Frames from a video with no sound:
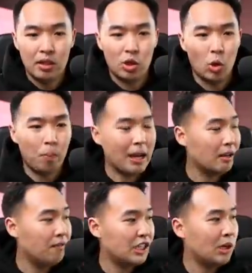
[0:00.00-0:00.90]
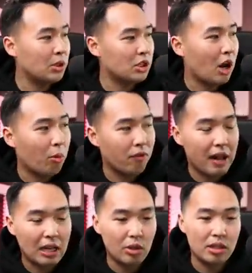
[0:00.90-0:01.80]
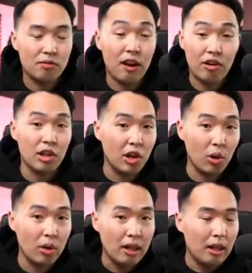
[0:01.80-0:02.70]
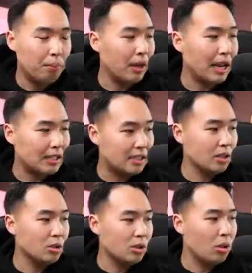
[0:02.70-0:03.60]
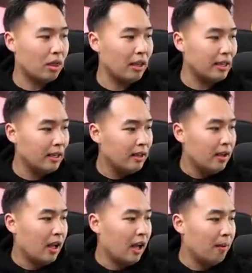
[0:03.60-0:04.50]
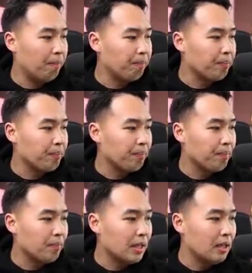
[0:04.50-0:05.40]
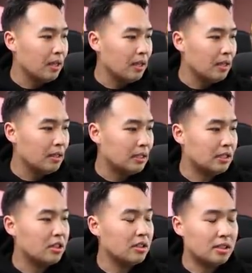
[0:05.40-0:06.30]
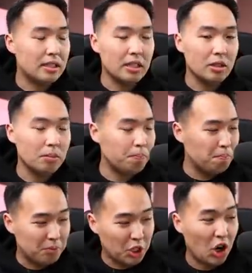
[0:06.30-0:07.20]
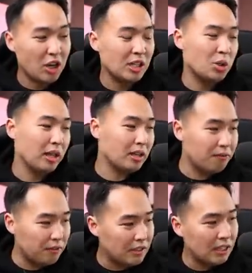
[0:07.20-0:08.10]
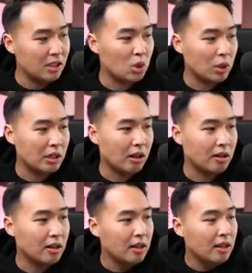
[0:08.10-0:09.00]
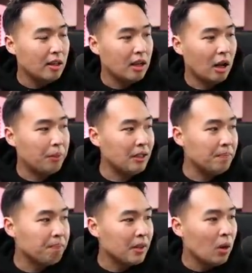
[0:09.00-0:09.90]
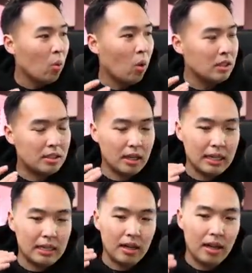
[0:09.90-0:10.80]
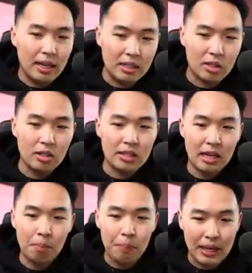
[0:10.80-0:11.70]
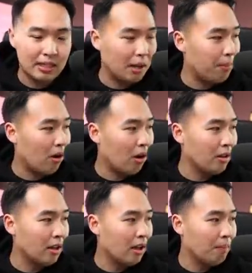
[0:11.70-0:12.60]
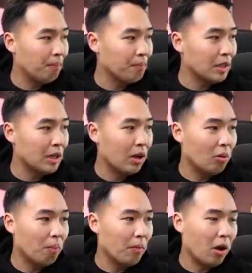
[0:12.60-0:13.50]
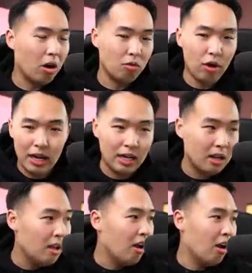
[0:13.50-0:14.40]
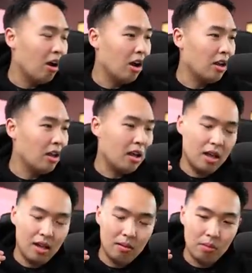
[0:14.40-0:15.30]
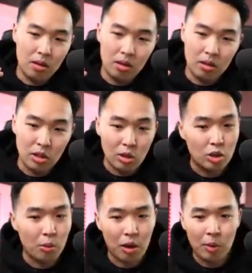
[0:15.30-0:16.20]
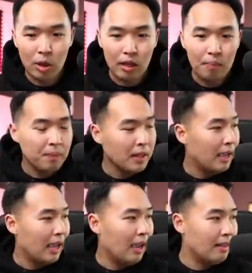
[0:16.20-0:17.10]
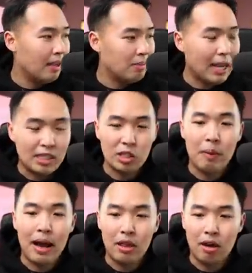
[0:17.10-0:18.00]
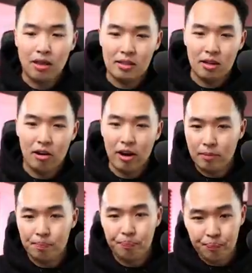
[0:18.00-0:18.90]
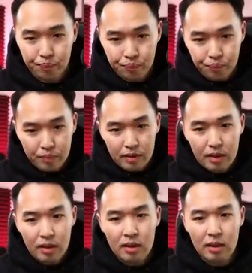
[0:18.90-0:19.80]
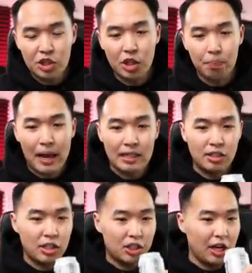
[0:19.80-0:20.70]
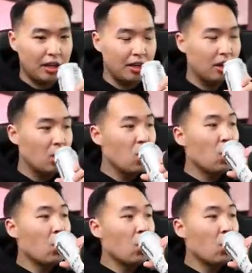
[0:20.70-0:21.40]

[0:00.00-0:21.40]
So my conviction with starboard value is very low, but I still do think um, this could still turn into like a 15 to 20 dollar company once like uh, it starts getting picked up on um, you know on reddit on uh, on the youtube community and um, that's just my thoughts all right let's jump back into the chat here